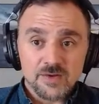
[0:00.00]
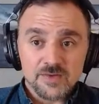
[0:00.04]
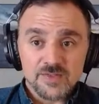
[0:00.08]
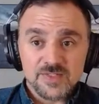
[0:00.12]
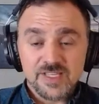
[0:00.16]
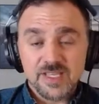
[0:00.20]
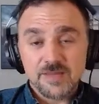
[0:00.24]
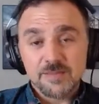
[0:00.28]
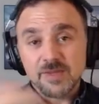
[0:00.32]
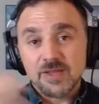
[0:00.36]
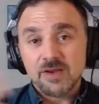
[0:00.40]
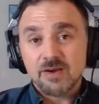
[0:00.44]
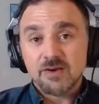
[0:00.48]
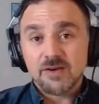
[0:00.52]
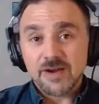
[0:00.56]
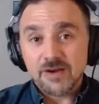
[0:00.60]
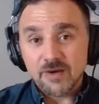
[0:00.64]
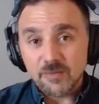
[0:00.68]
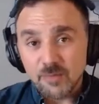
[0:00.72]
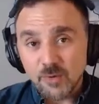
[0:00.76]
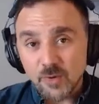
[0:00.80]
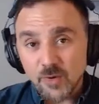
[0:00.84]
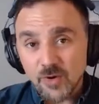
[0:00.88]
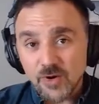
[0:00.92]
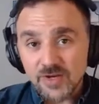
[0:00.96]
skipping our
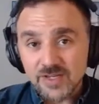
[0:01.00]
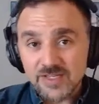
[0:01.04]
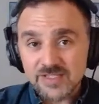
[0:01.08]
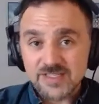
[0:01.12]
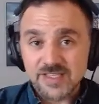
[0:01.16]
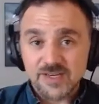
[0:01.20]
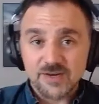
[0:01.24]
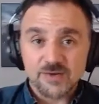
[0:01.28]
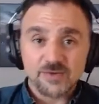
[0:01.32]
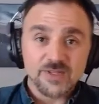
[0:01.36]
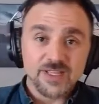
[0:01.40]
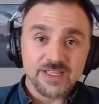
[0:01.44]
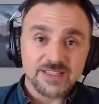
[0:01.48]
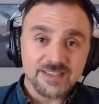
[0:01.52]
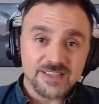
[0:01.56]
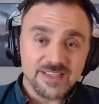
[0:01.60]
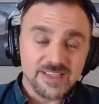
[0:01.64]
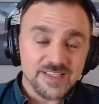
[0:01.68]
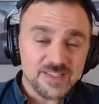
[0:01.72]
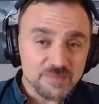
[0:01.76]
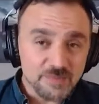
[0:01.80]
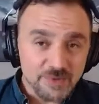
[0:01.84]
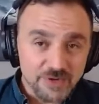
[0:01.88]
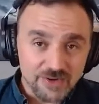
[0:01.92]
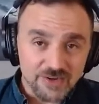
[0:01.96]
airport because they don't like the
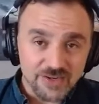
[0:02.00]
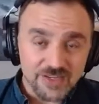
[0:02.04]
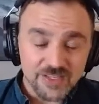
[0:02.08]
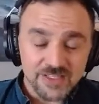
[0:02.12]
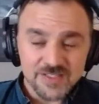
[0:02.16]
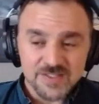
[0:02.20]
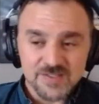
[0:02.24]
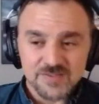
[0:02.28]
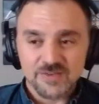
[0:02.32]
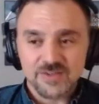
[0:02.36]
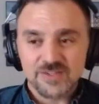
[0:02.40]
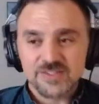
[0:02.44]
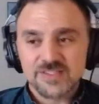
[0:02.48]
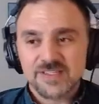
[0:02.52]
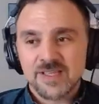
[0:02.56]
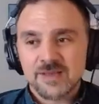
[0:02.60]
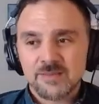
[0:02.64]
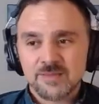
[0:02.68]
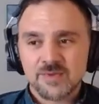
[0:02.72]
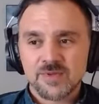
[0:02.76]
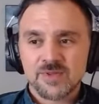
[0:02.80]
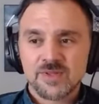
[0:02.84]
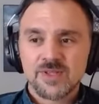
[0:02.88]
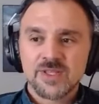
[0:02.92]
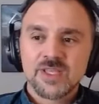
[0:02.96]
experience, for
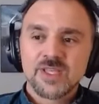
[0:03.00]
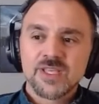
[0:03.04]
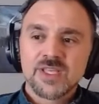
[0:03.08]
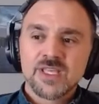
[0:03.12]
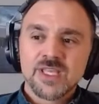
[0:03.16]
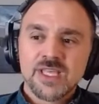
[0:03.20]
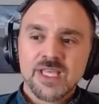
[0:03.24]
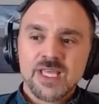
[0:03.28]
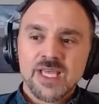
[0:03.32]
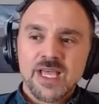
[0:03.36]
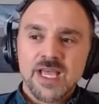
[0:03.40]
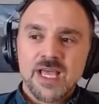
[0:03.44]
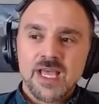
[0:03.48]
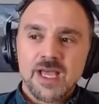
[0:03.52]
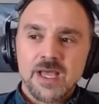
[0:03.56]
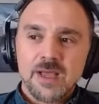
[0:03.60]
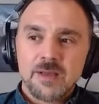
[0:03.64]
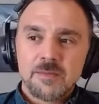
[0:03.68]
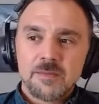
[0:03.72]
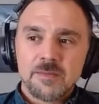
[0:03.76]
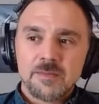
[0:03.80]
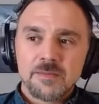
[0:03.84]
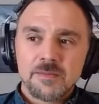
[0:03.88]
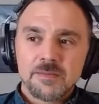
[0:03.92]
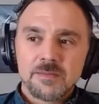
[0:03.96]
example.
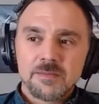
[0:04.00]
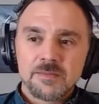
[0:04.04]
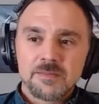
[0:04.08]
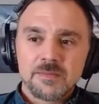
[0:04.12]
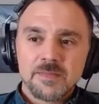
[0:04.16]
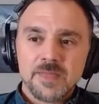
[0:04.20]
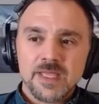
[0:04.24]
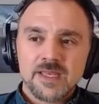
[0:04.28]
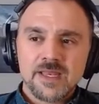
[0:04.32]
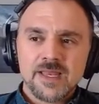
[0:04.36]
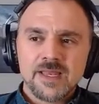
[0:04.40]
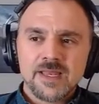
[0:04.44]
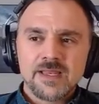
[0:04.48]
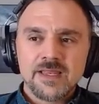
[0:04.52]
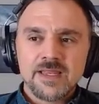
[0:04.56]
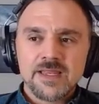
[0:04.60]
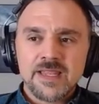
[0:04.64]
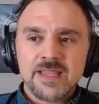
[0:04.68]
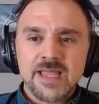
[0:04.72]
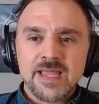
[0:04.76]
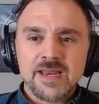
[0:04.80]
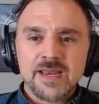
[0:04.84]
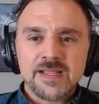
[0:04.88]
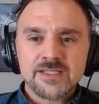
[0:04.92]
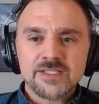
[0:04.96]
And
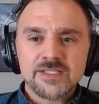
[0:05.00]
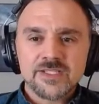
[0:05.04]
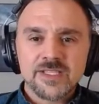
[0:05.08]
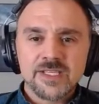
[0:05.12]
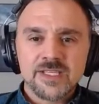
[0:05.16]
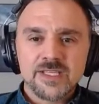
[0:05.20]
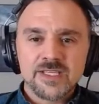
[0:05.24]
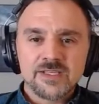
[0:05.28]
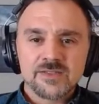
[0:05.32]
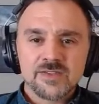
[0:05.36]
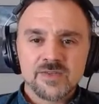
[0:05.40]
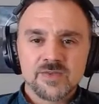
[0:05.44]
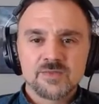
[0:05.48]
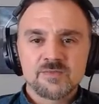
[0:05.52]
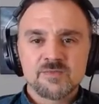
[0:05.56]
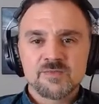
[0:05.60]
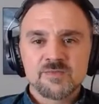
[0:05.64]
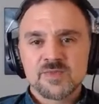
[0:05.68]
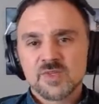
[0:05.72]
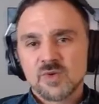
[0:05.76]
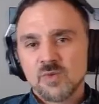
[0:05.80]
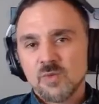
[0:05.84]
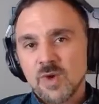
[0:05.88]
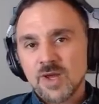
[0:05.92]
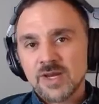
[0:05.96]
that actually, so
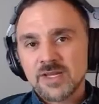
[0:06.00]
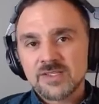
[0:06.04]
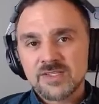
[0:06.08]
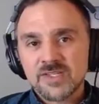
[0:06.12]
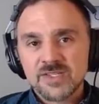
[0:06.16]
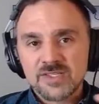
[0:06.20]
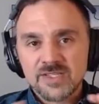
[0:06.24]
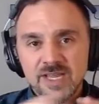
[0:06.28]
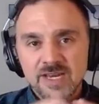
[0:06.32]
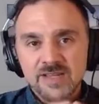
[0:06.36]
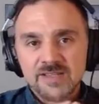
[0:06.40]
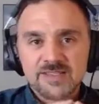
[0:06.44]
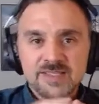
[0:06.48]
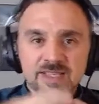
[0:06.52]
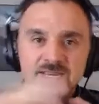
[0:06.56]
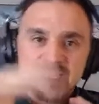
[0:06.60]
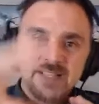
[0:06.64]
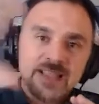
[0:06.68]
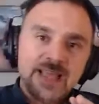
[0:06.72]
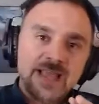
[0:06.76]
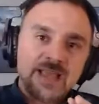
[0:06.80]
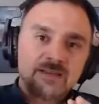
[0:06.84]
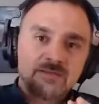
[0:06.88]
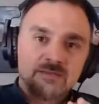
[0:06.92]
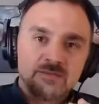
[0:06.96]
one is just kind of
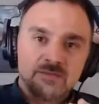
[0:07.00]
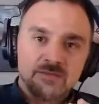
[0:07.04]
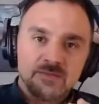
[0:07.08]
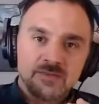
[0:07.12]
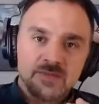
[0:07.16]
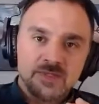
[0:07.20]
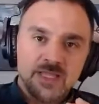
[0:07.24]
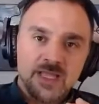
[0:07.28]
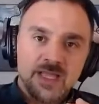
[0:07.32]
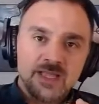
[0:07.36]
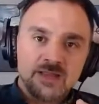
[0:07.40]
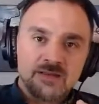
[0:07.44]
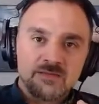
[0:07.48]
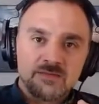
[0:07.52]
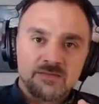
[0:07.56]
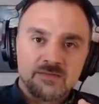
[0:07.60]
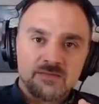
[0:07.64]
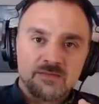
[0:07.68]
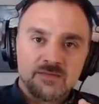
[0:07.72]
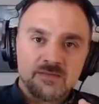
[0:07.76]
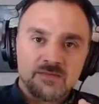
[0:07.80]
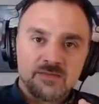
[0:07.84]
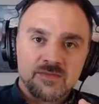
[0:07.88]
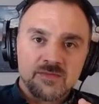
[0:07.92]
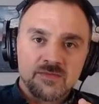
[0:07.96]
setting that
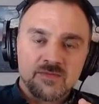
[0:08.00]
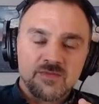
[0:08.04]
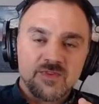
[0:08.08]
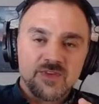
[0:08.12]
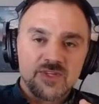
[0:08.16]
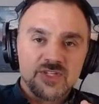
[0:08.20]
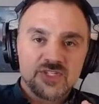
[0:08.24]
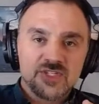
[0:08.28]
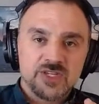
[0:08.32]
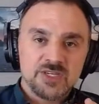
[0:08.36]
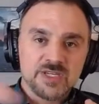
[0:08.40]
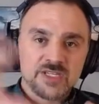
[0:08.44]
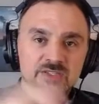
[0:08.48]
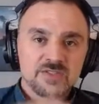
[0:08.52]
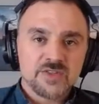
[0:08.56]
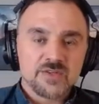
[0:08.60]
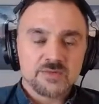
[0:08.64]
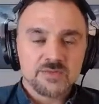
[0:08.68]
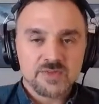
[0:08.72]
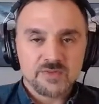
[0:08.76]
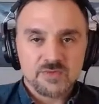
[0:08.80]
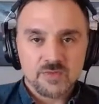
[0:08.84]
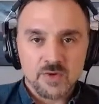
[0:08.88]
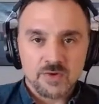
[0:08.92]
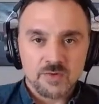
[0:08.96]
vision in
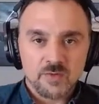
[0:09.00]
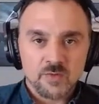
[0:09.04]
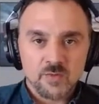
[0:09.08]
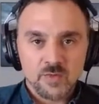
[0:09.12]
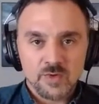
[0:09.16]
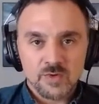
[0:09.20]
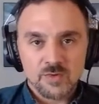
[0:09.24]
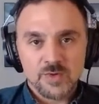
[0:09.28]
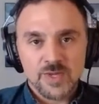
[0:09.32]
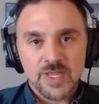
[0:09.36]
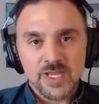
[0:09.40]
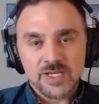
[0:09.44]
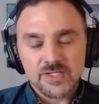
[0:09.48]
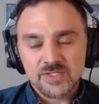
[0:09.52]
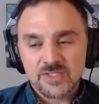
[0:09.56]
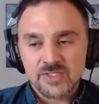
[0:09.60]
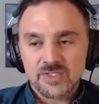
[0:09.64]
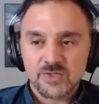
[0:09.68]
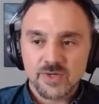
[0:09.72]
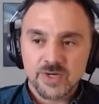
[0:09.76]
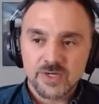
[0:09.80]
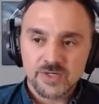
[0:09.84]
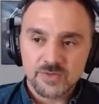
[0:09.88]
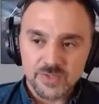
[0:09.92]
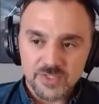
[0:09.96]
terms of what are we actually
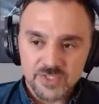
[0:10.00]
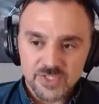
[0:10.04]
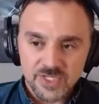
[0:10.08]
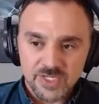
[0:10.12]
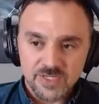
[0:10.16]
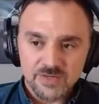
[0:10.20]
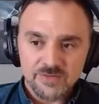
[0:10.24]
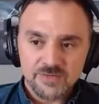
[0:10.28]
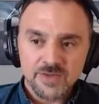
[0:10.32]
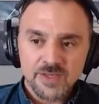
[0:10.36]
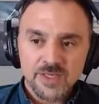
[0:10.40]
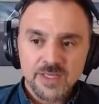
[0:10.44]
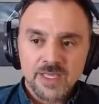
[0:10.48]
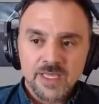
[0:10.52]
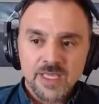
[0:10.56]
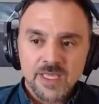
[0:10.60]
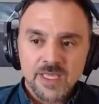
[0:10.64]
trying to achieve.